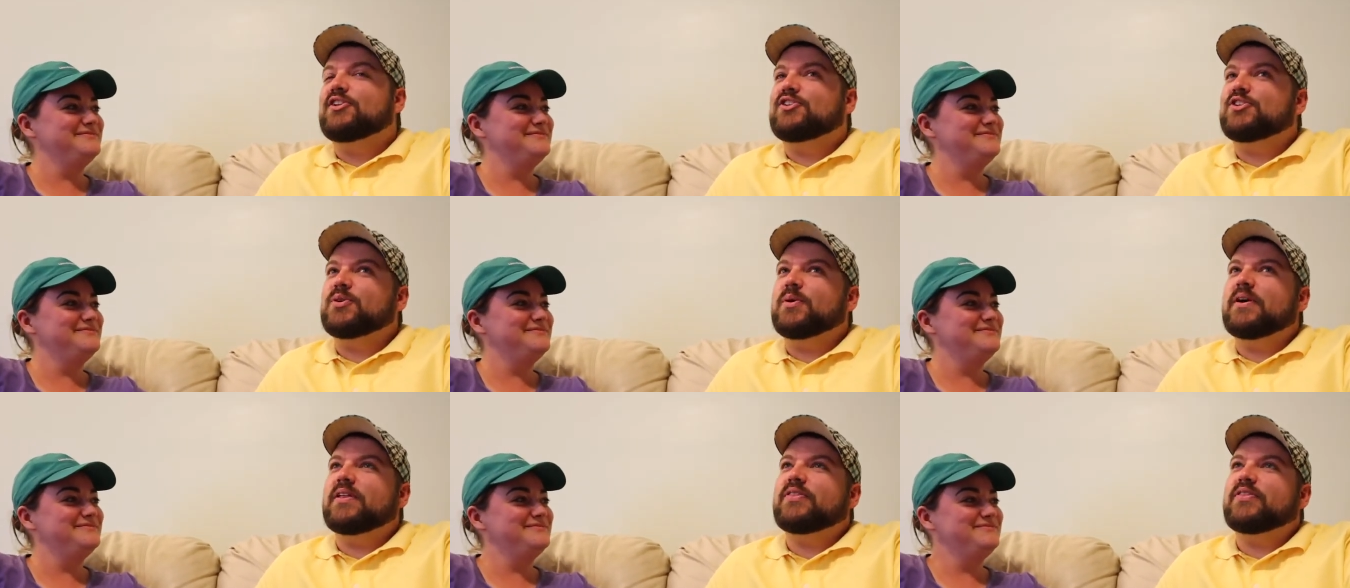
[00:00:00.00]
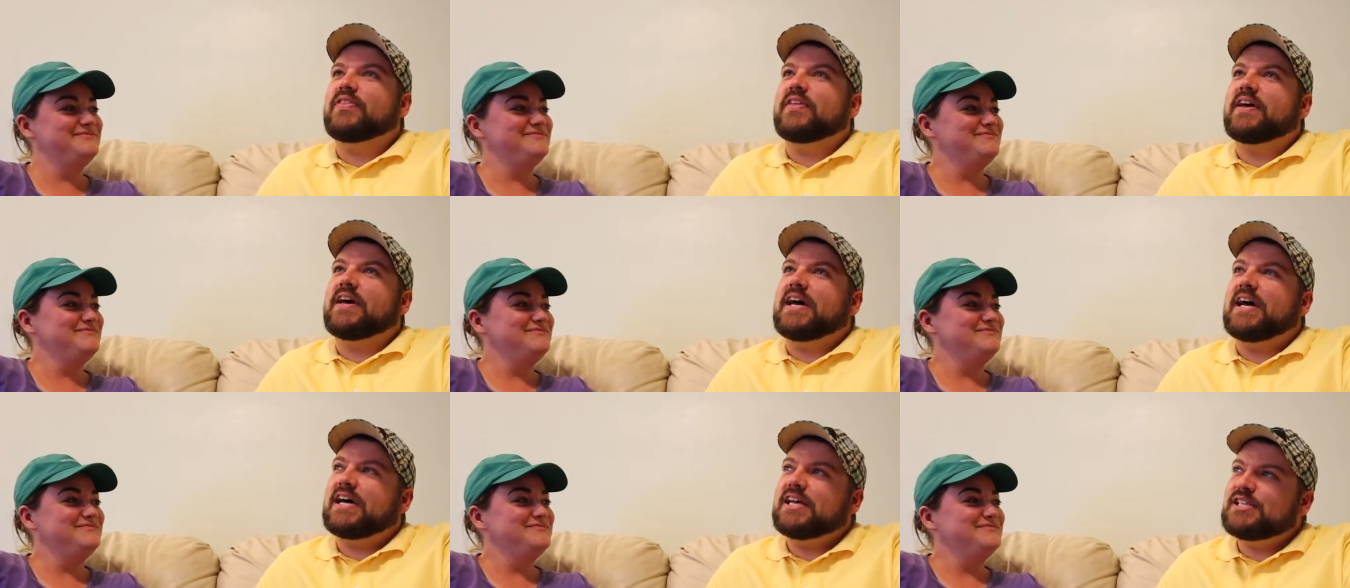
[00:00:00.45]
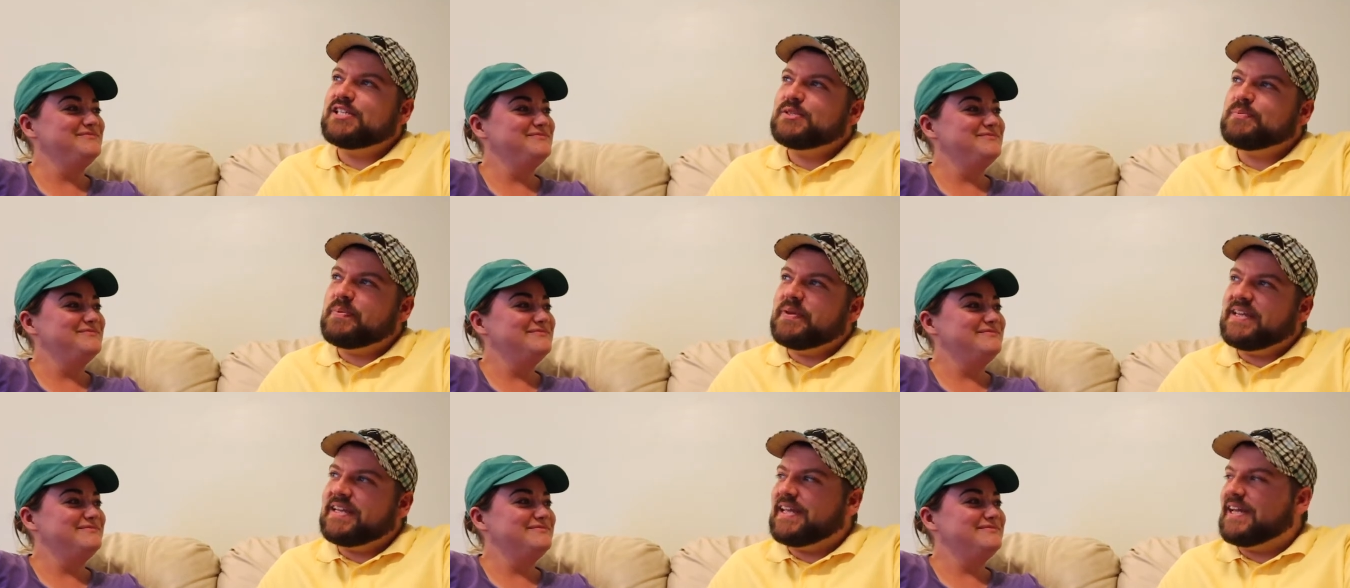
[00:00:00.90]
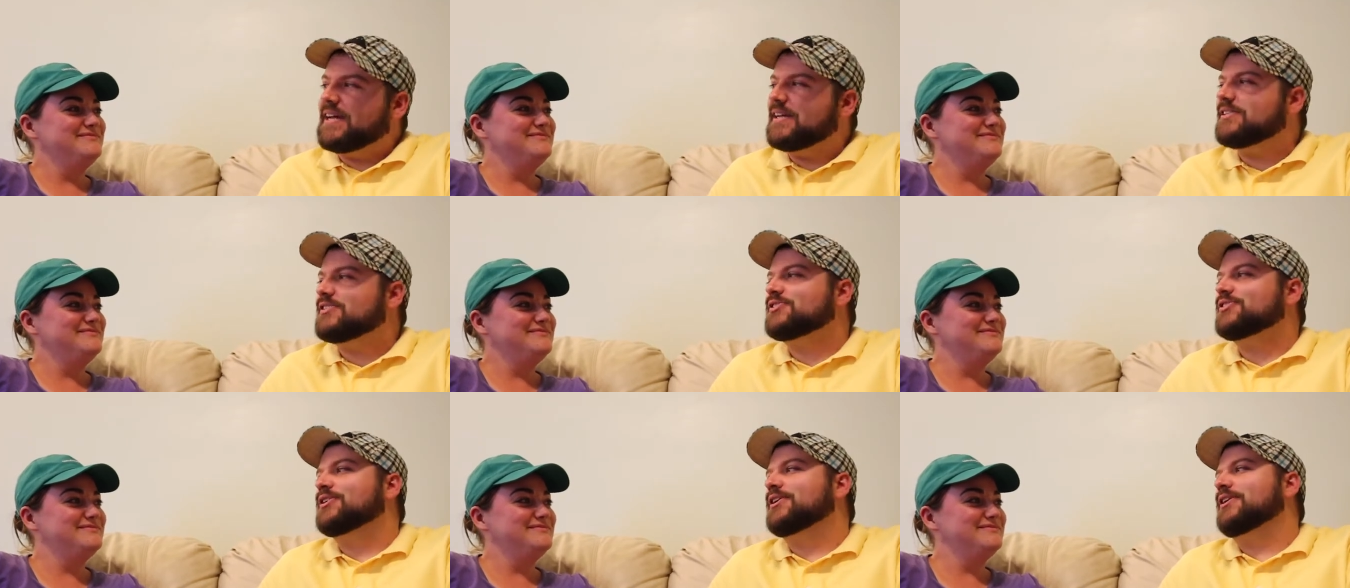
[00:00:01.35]
Speaker 1: Do you want the husband
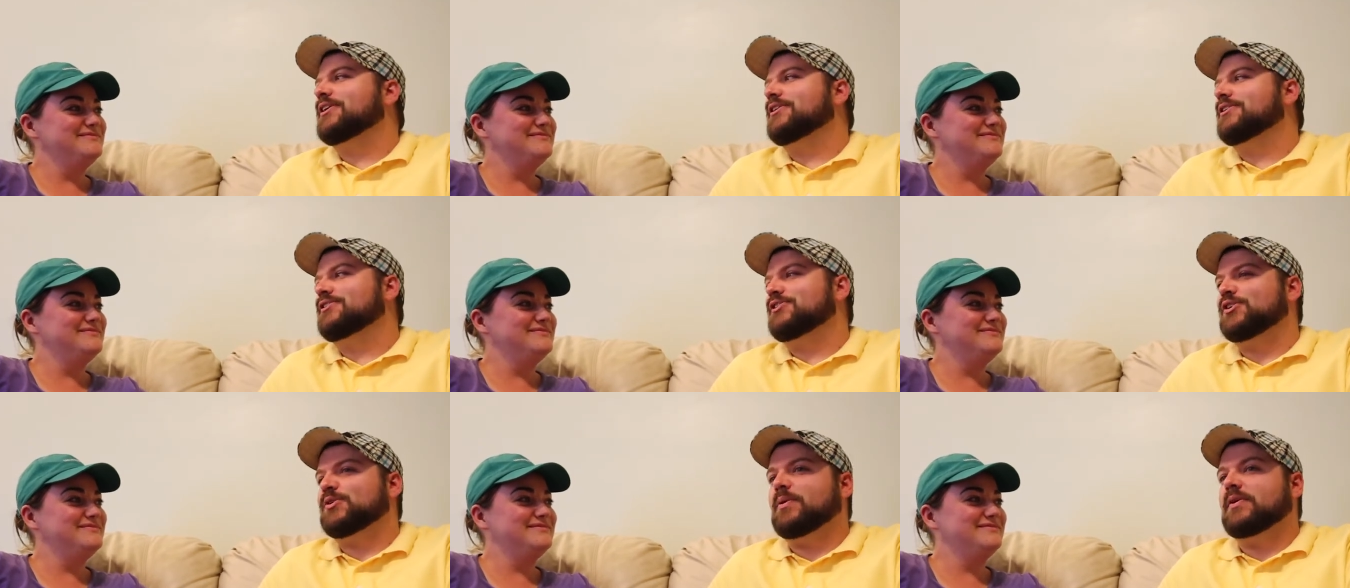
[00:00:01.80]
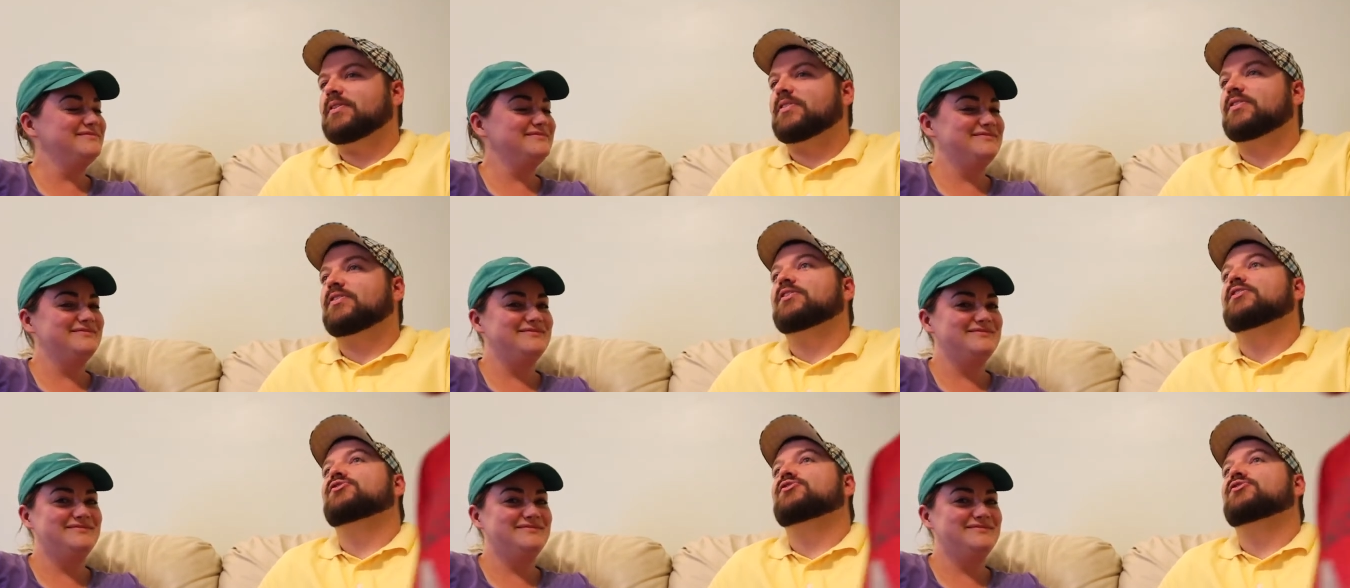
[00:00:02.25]
answer or do you want